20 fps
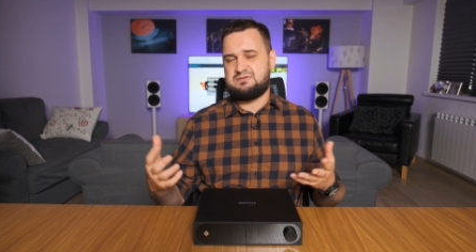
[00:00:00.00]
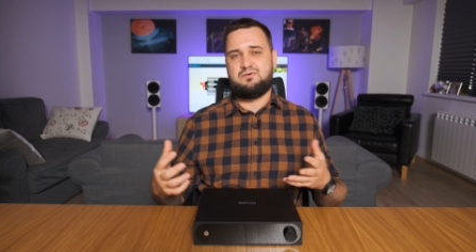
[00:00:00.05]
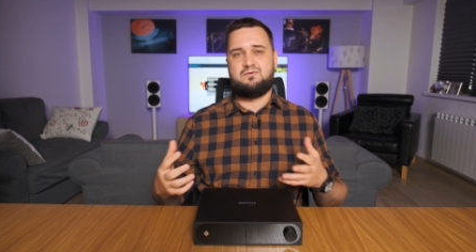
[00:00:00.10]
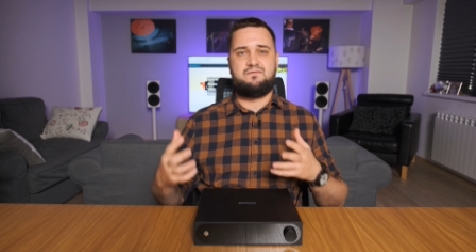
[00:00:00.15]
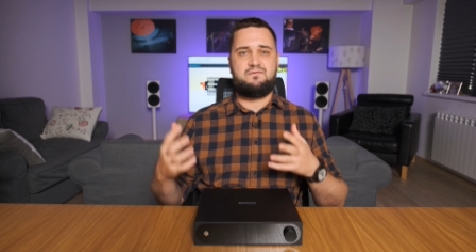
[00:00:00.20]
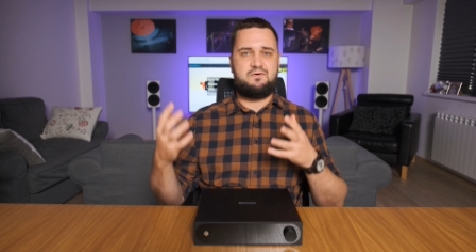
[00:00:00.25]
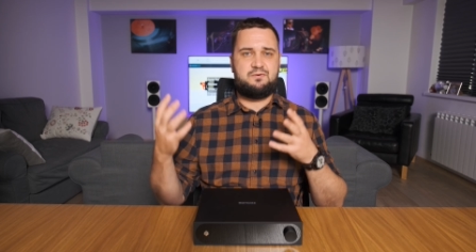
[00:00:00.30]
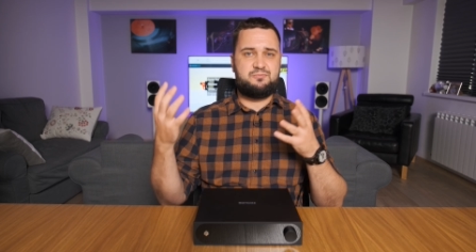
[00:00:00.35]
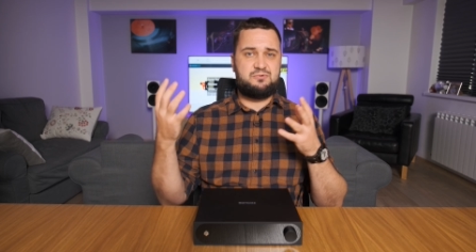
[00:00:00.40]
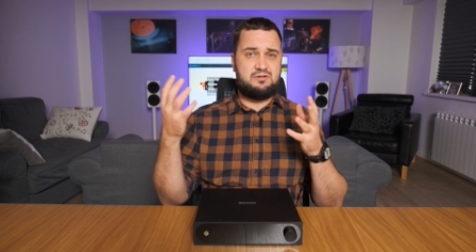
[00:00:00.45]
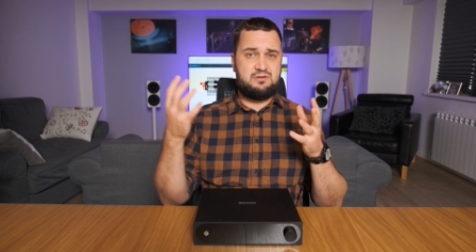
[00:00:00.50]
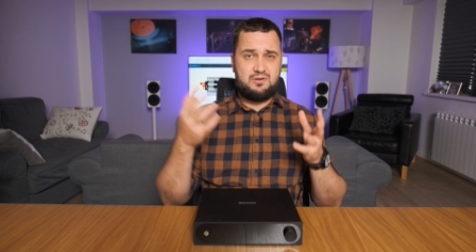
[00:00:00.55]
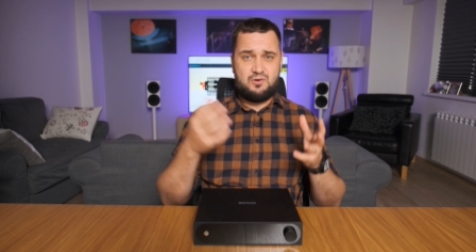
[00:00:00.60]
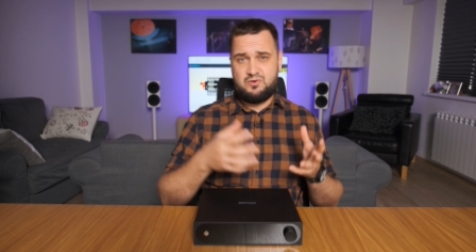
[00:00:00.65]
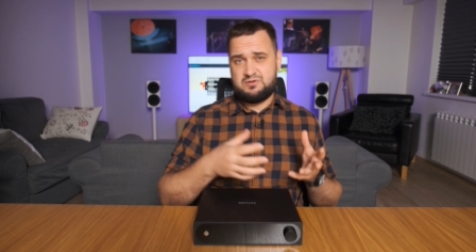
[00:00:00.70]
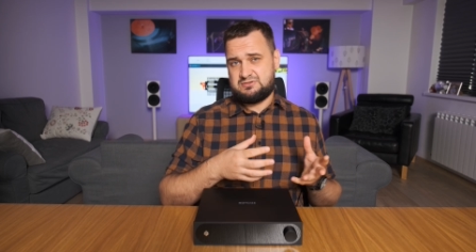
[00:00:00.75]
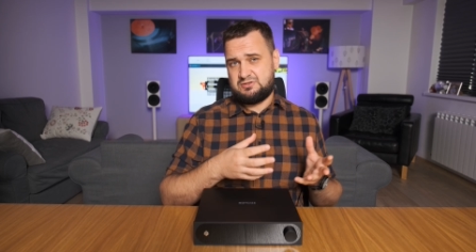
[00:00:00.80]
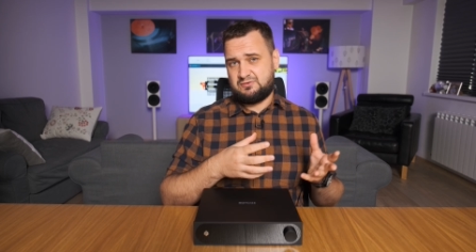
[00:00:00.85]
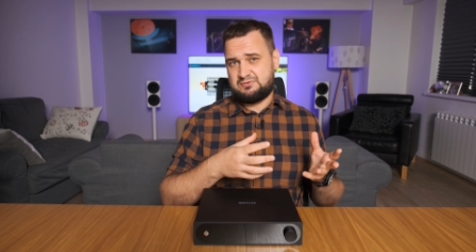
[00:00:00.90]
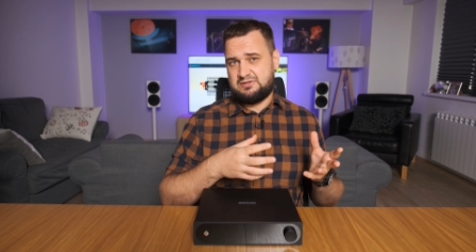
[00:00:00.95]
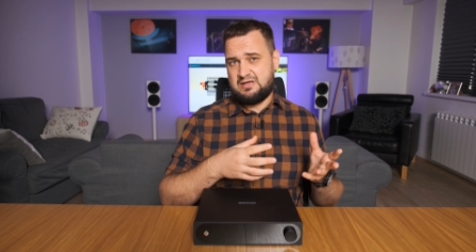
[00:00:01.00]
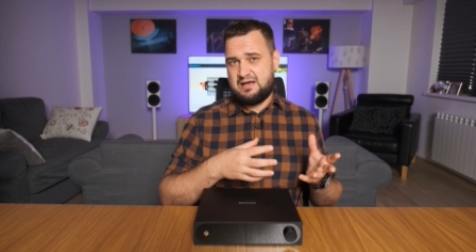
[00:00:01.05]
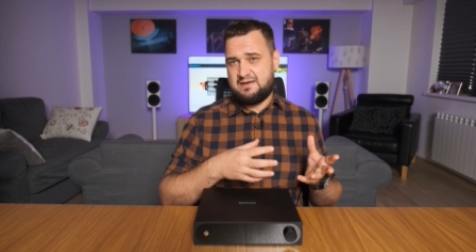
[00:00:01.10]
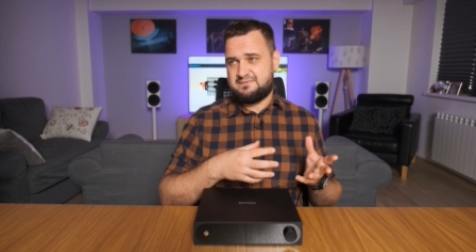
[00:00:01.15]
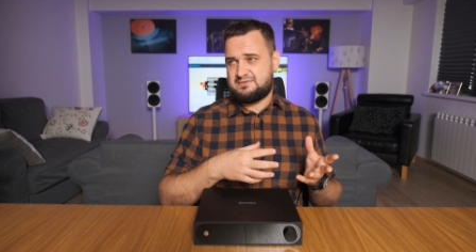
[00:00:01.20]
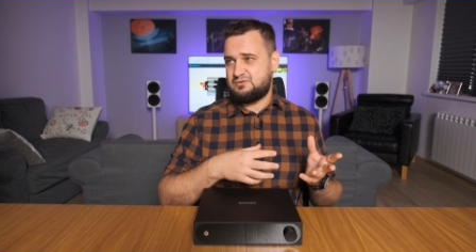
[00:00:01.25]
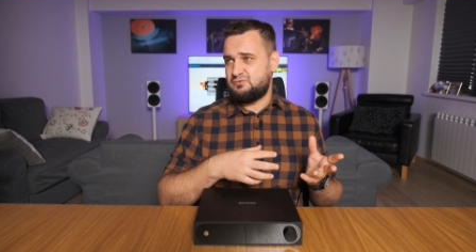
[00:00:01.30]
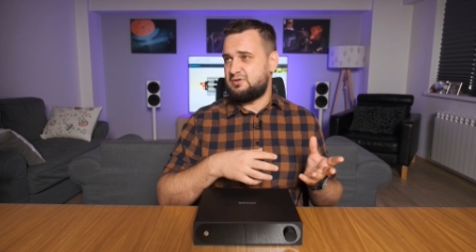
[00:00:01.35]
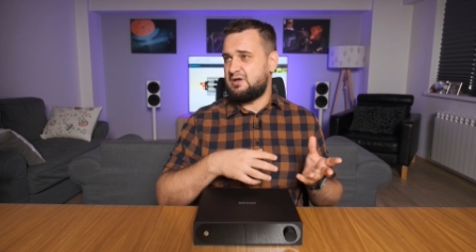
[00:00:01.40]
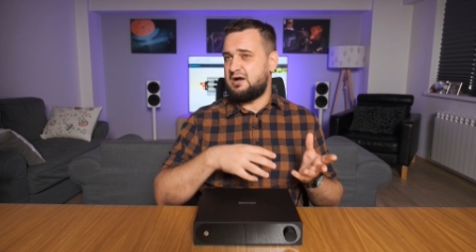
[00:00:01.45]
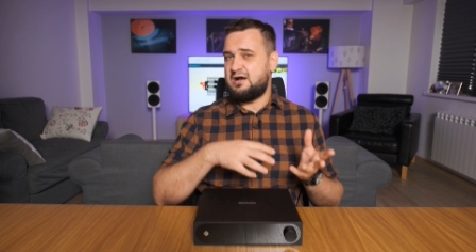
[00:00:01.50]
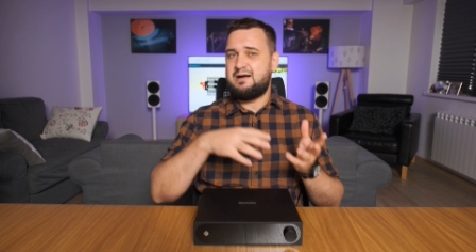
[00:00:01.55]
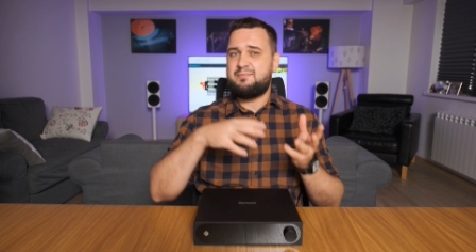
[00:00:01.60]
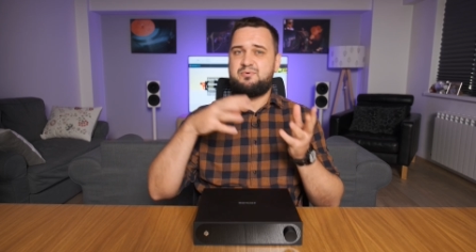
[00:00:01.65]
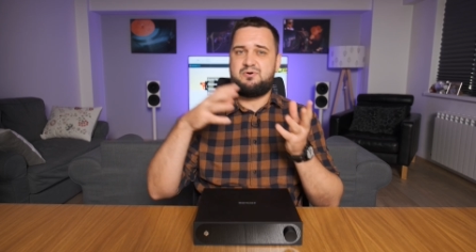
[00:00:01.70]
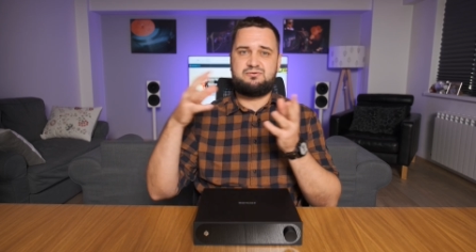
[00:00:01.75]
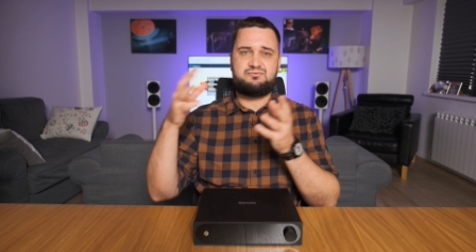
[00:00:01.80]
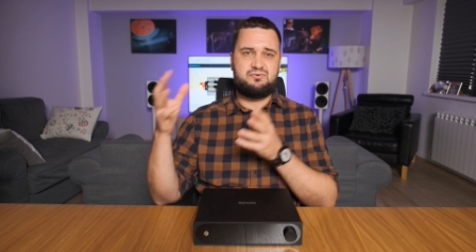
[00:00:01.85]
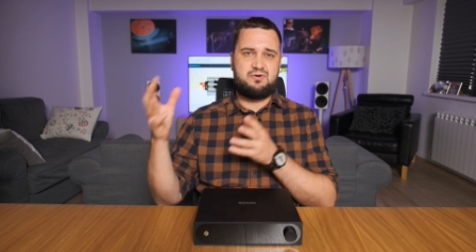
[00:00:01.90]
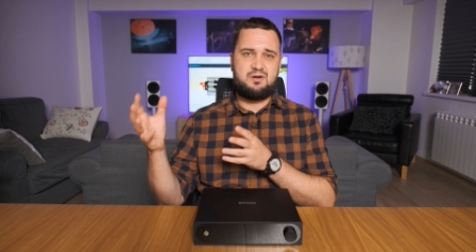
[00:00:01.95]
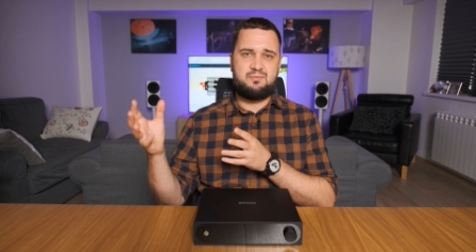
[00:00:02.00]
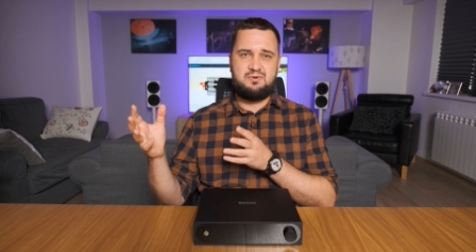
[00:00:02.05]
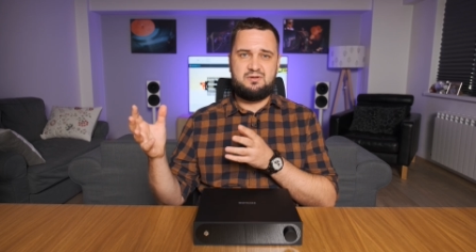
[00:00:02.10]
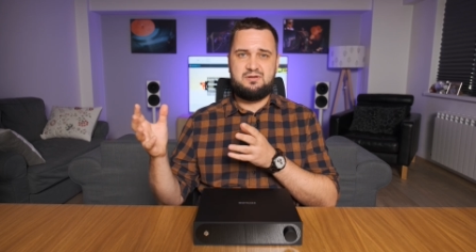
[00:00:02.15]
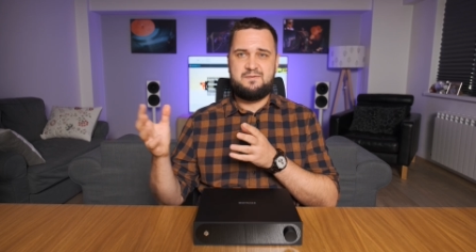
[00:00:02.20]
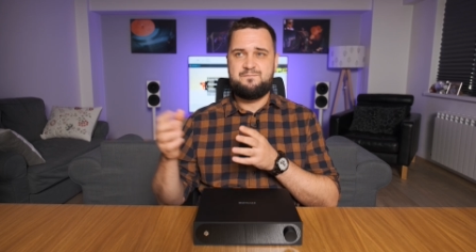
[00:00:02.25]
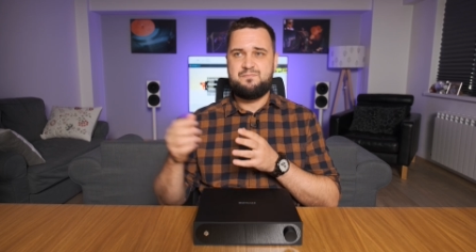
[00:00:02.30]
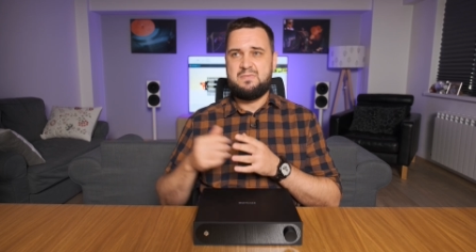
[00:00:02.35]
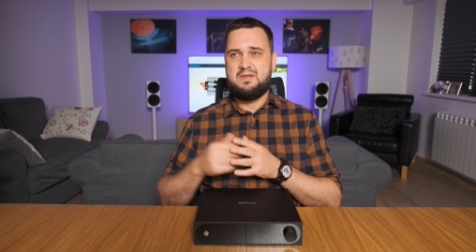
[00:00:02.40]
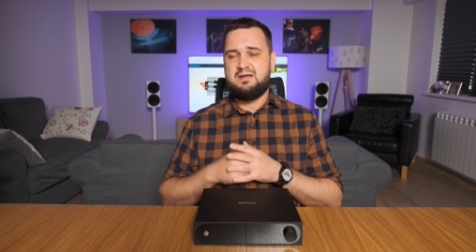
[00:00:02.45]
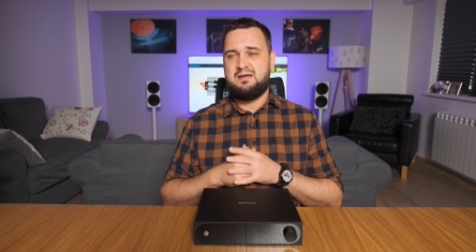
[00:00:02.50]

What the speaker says: so from the lowest octaves to the upper treble,